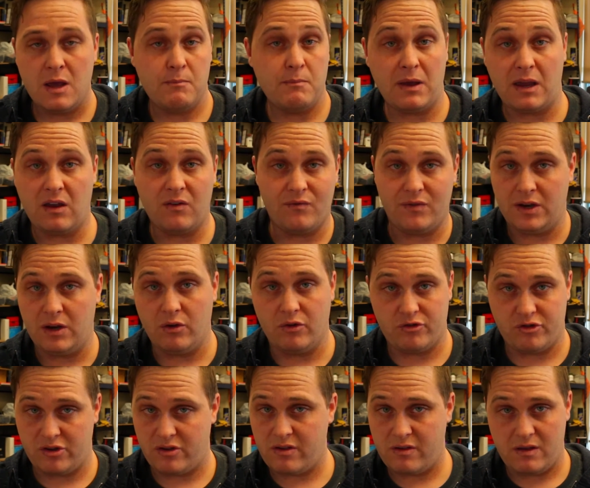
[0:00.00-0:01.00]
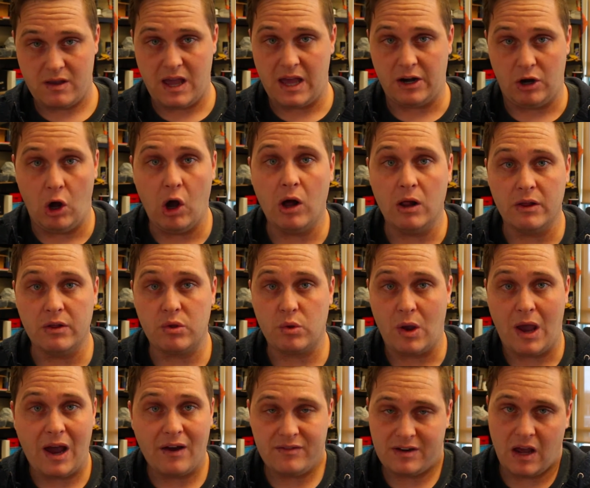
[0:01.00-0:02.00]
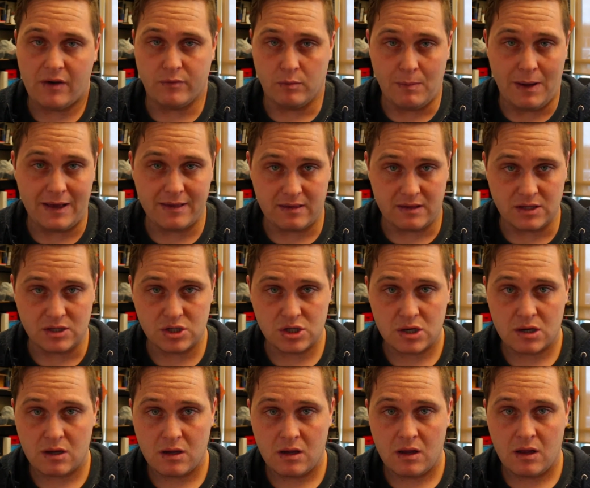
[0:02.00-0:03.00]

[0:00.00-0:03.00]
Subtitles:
making videos just at all, is you have to have a message.